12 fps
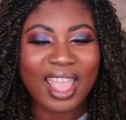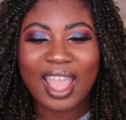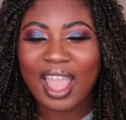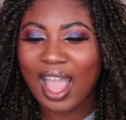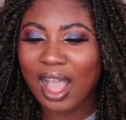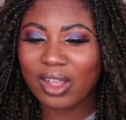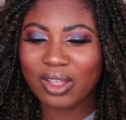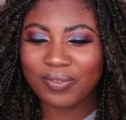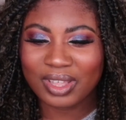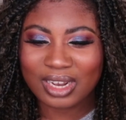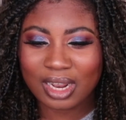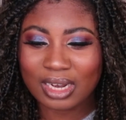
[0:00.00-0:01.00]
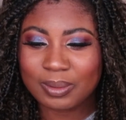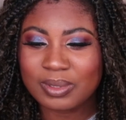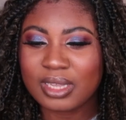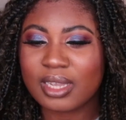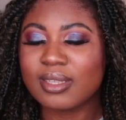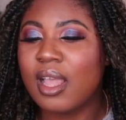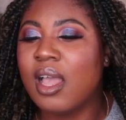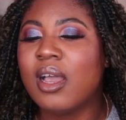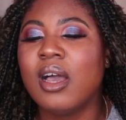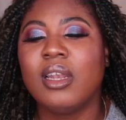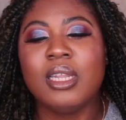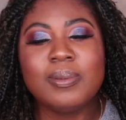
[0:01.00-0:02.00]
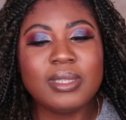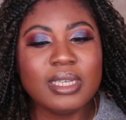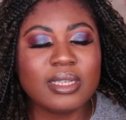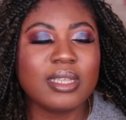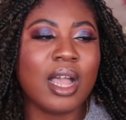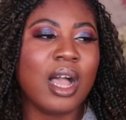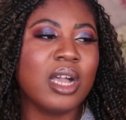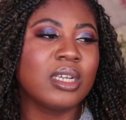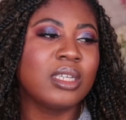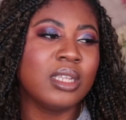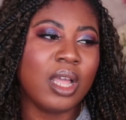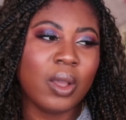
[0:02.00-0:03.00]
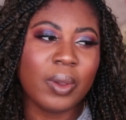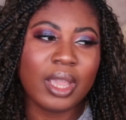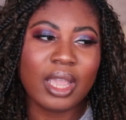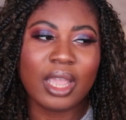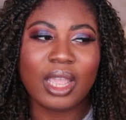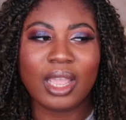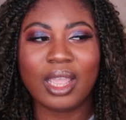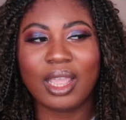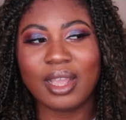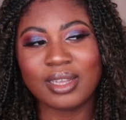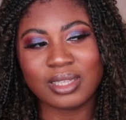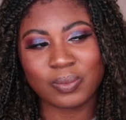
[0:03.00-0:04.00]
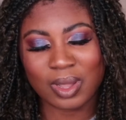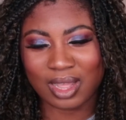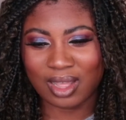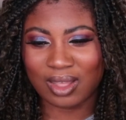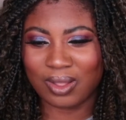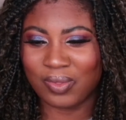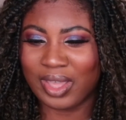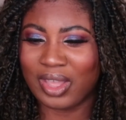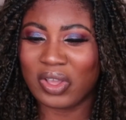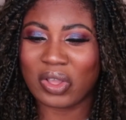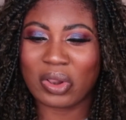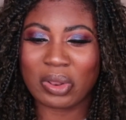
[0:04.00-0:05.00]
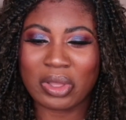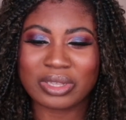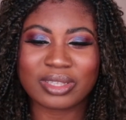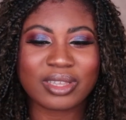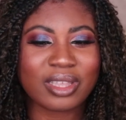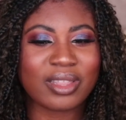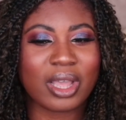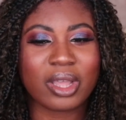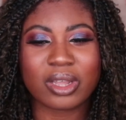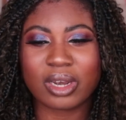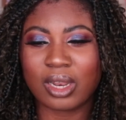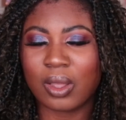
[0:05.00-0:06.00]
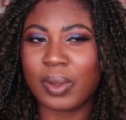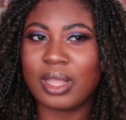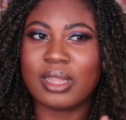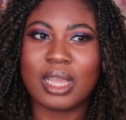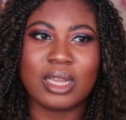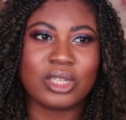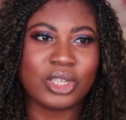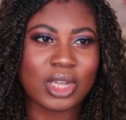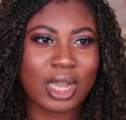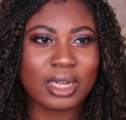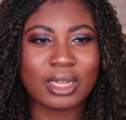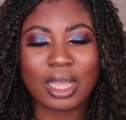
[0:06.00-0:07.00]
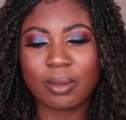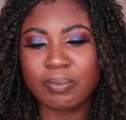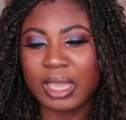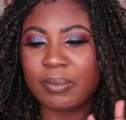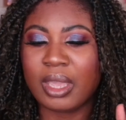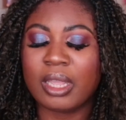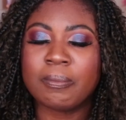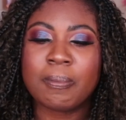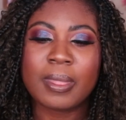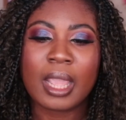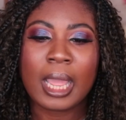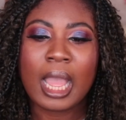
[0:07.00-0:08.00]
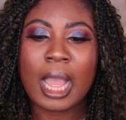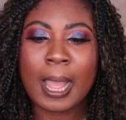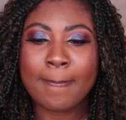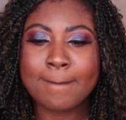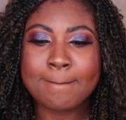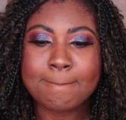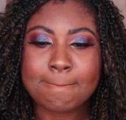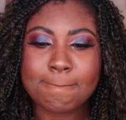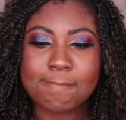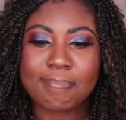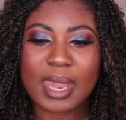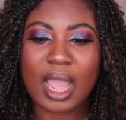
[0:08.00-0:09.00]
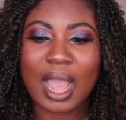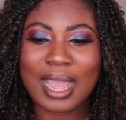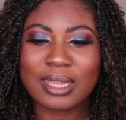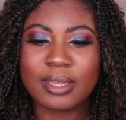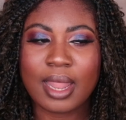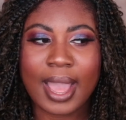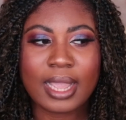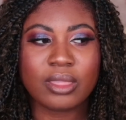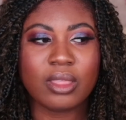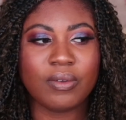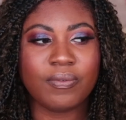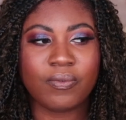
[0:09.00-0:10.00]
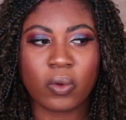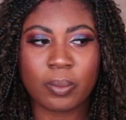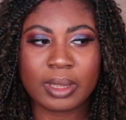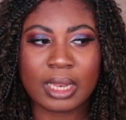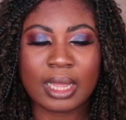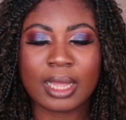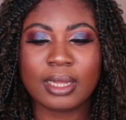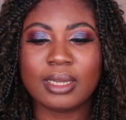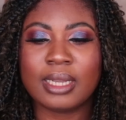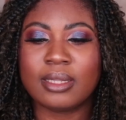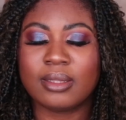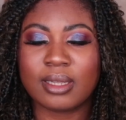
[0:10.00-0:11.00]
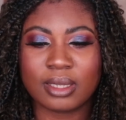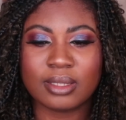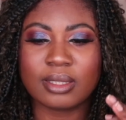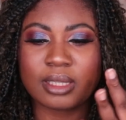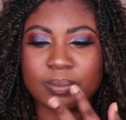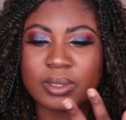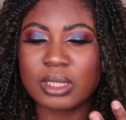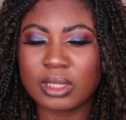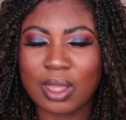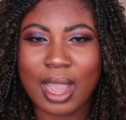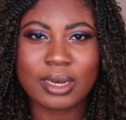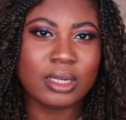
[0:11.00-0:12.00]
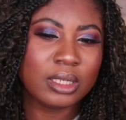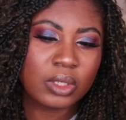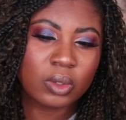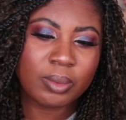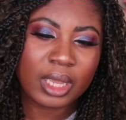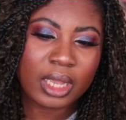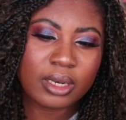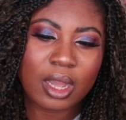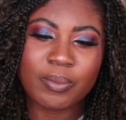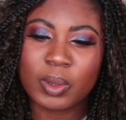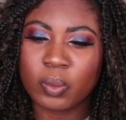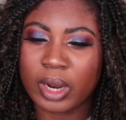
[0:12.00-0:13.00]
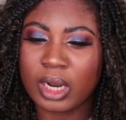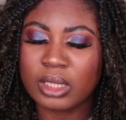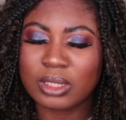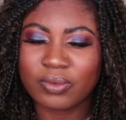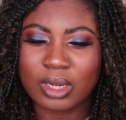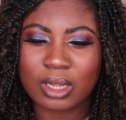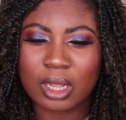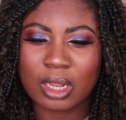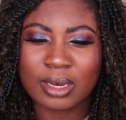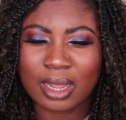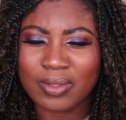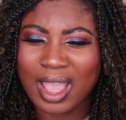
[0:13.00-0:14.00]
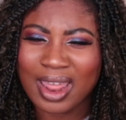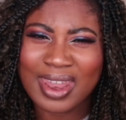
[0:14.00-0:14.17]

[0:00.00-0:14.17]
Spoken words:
How am I forgetting lipsticks? Lipsticks are glowy as well. They are glossy, they are glowy, they are shining, they are beaming. I like the formula. It does slip and slide a little bit. I've been wearing this for like an